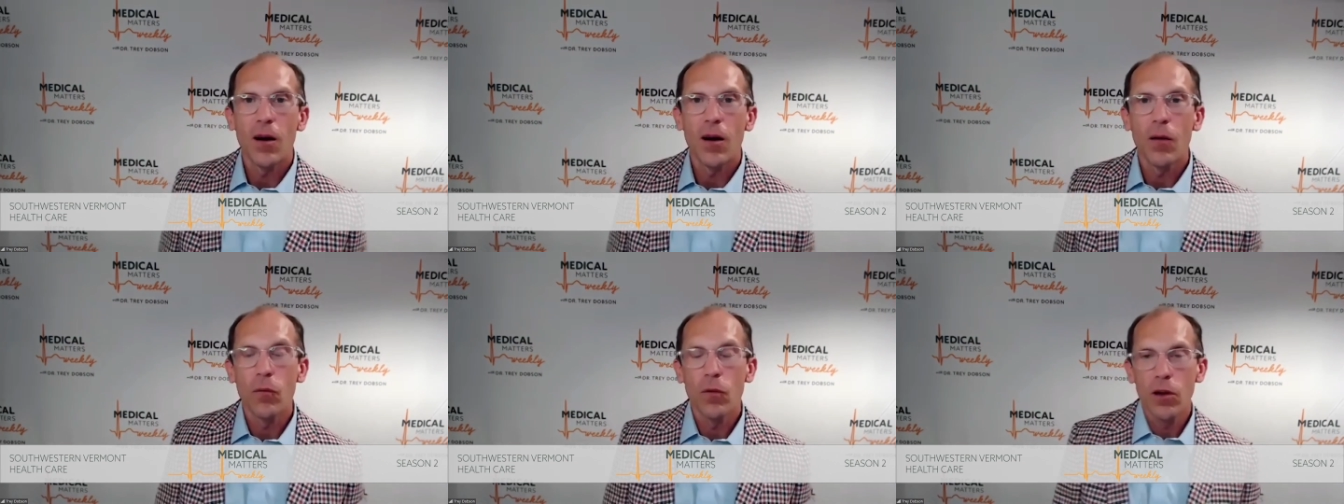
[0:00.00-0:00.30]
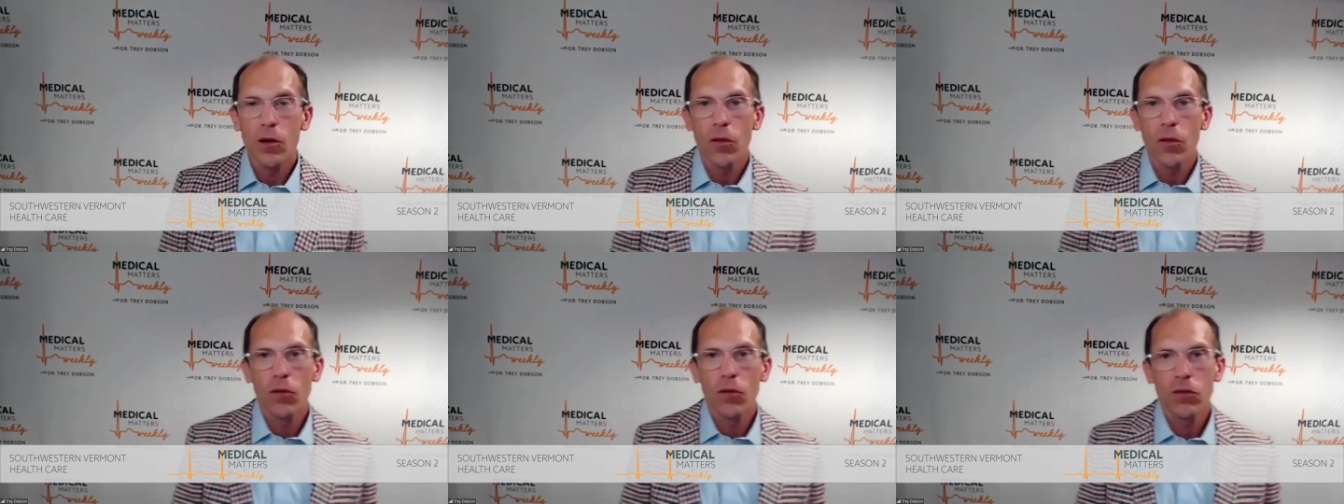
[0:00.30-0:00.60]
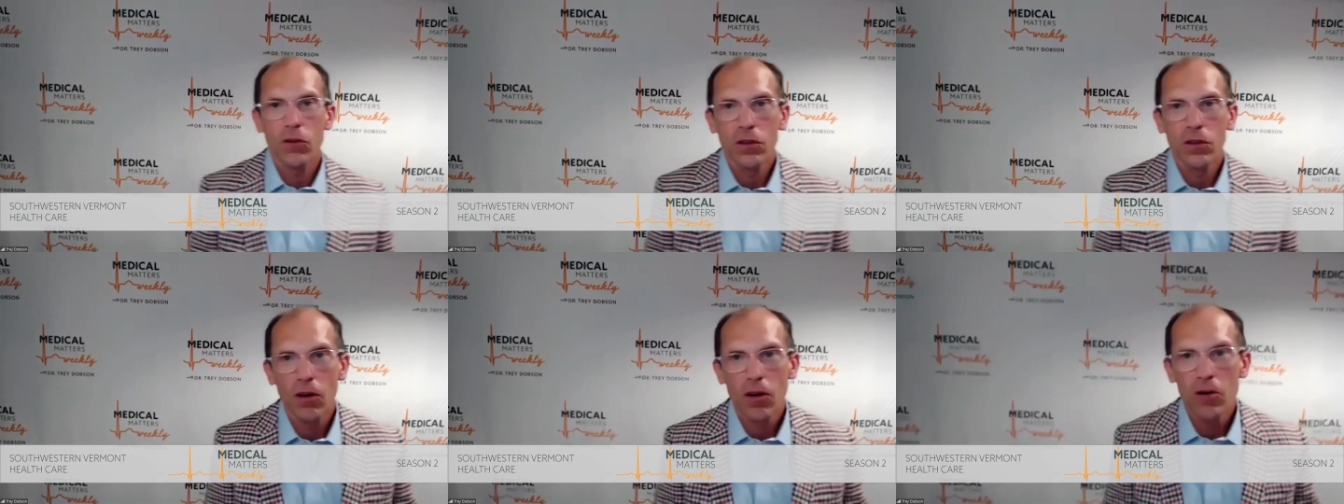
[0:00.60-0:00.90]
uh, you know,
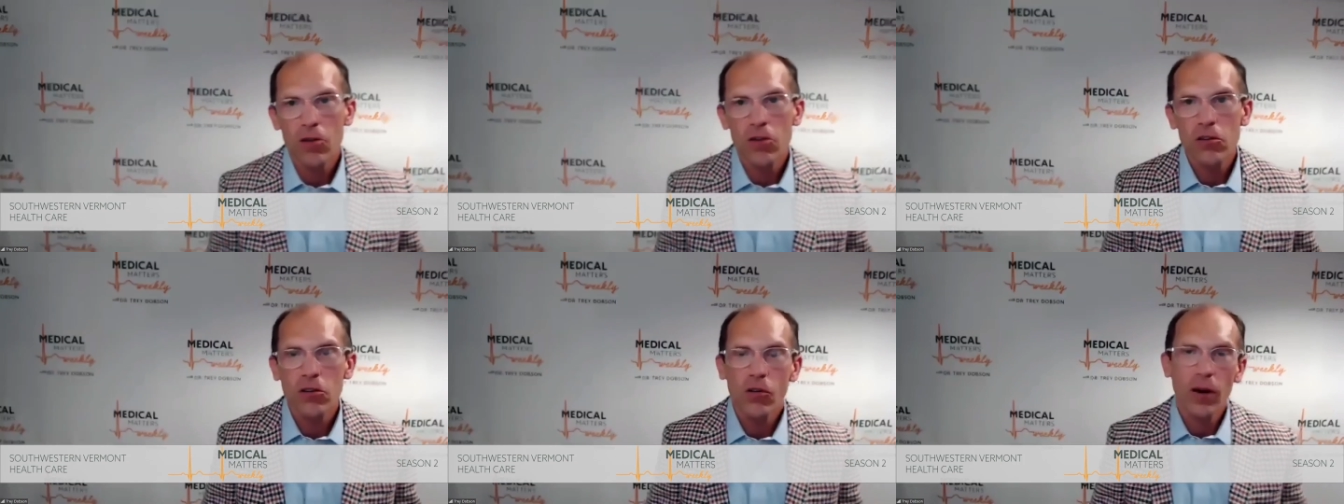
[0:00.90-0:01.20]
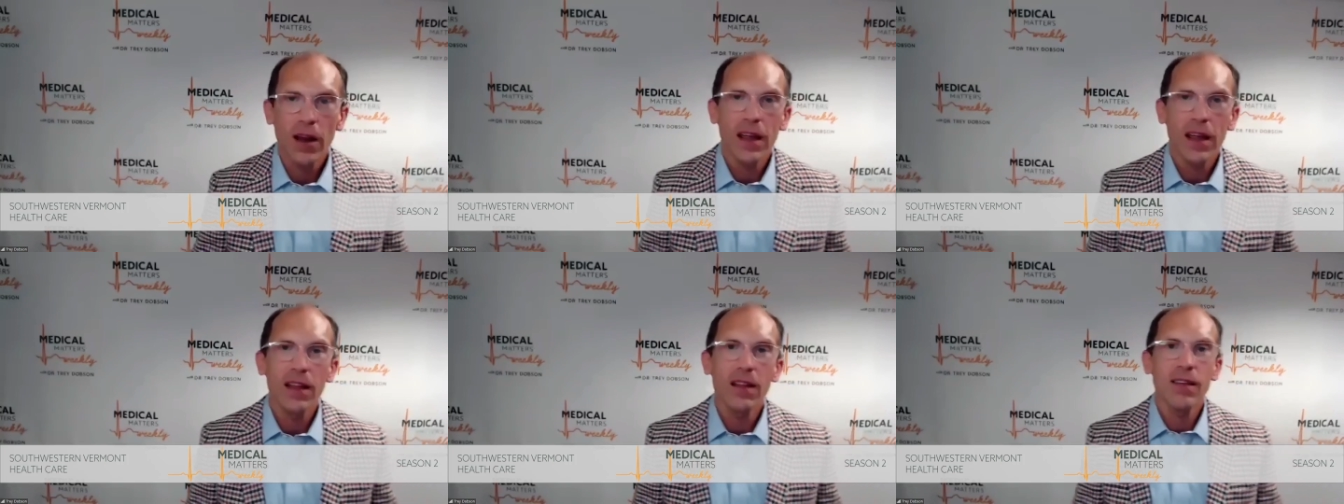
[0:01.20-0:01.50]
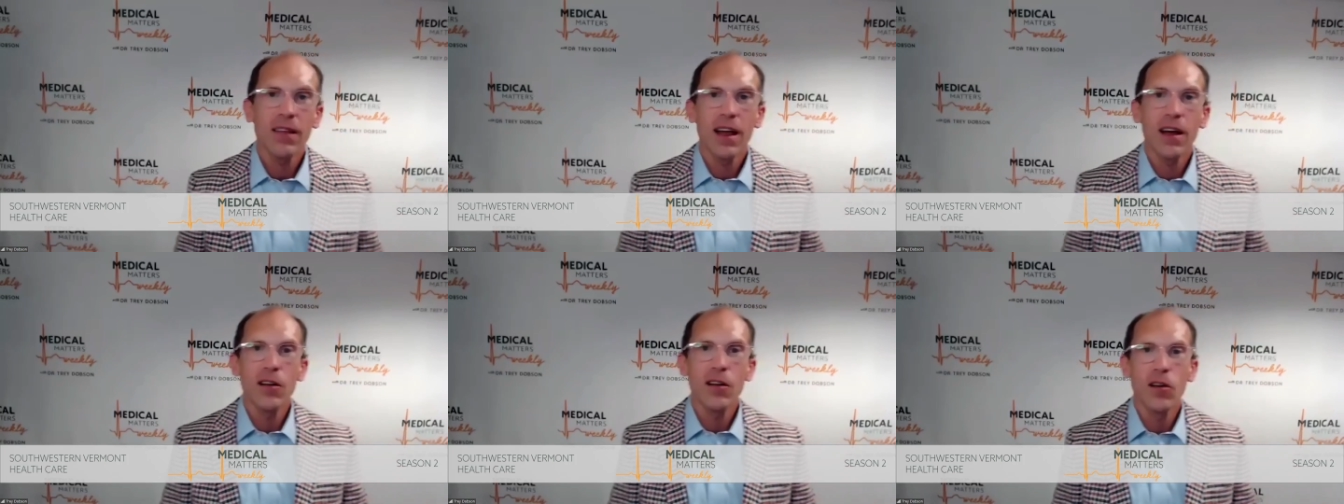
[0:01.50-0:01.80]
those large
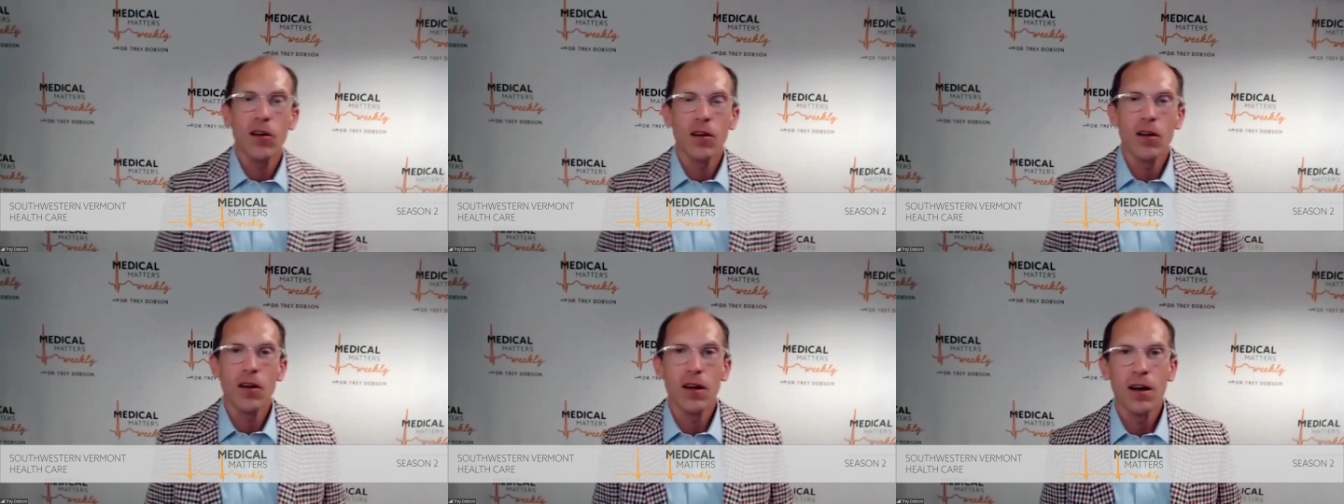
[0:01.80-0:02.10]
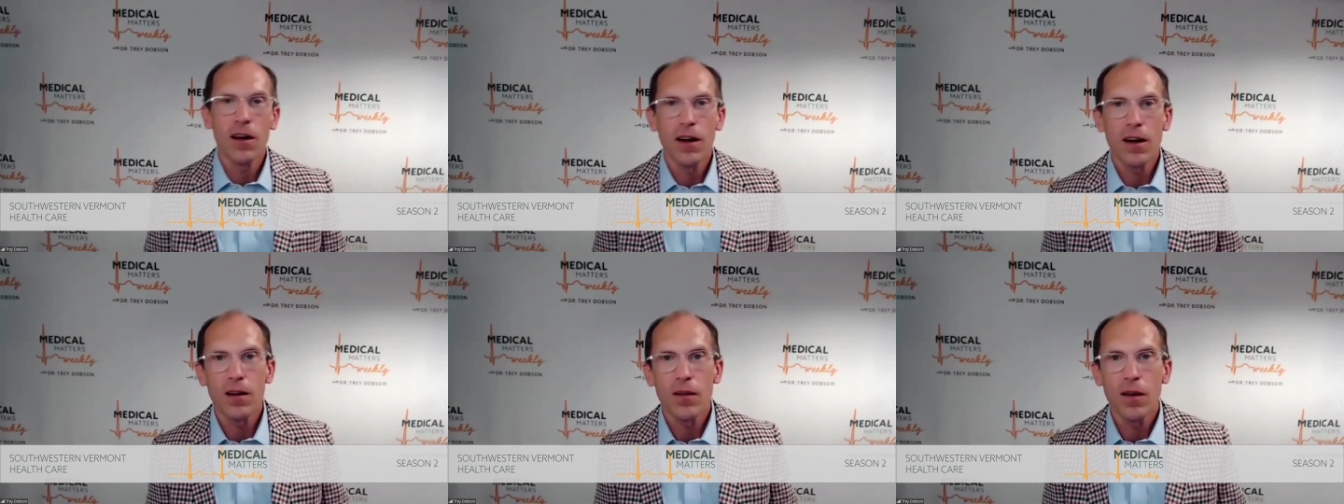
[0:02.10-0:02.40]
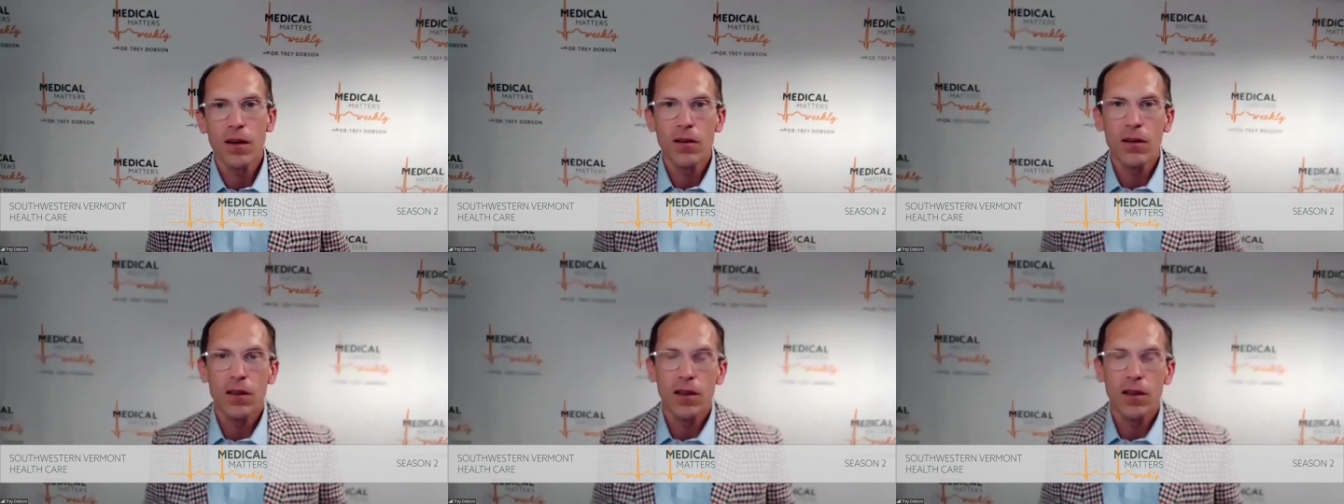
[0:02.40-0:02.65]
grants, how you're uh,